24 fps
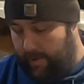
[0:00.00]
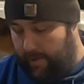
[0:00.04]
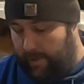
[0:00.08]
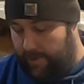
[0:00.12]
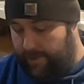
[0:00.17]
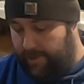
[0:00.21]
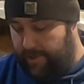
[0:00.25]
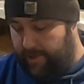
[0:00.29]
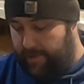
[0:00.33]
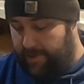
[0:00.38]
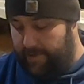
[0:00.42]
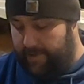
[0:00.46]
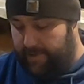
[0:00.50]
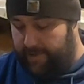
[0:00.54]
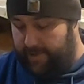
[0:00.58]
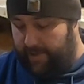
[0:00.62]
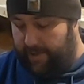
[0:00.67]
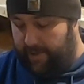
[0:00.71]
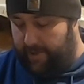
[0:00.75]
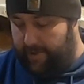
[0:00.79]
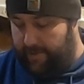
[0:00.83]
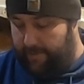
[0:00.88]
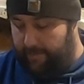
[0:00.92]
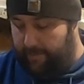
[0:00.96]
As you can
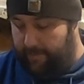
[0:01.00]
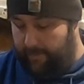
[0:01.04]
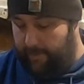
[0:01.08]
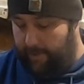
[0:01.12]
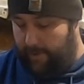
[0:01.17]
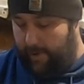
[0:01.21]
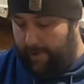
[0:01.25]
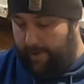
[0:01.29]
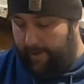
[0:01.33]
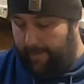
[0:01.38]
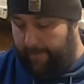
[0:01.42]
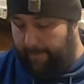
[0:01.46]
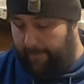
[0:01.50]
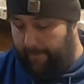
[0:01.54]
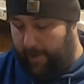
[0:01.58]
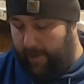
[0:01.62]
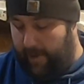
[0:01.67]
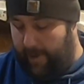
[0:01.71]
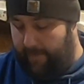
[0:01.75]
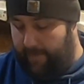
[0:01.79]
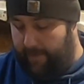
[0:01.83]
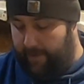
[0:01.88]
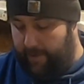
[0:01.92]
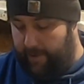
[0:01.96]
see, I
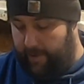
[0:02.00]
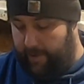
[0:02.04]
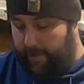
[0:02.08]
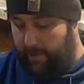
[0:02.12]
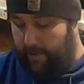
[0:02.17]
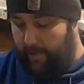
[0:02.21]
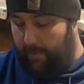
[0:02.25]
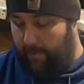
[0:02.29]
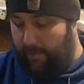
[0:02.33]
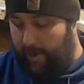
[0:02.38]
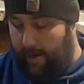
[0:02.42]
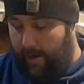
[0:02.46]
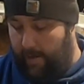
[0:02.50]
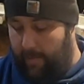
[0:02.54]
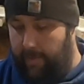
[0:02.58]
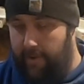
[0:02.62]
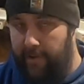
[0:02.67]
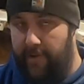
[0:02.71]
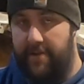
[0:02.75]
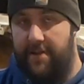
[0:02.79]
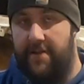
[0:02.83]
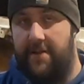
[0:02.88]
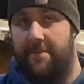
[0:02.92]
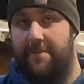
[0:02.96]
haven't done it in a while,
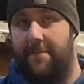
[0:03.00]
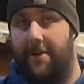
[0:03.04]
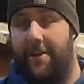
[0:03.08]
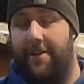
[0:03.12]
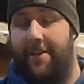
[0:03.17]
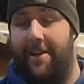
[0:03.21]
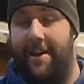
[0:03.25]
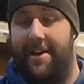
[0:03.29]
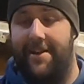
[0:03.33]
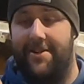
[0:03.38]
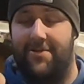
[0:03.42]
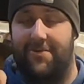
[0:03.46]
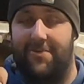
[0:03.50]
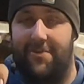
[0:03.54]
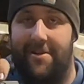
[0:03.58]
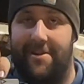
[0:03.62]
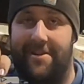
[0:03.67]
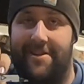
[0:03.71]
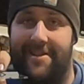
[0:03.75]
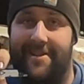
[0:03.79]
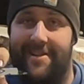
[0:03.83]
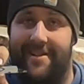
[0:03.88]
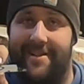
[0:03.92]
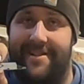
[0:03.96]
but this is my last
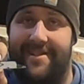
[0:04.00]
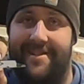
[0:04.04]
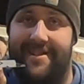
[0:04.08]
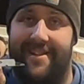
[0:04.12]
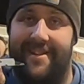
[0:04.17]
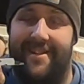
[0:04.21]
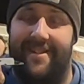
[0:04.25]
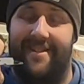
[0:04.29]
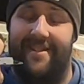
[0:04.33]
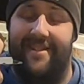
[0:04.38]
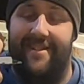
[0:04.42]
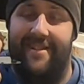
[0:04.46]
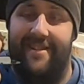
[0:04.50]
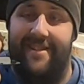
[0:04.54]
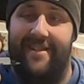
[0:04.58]
one that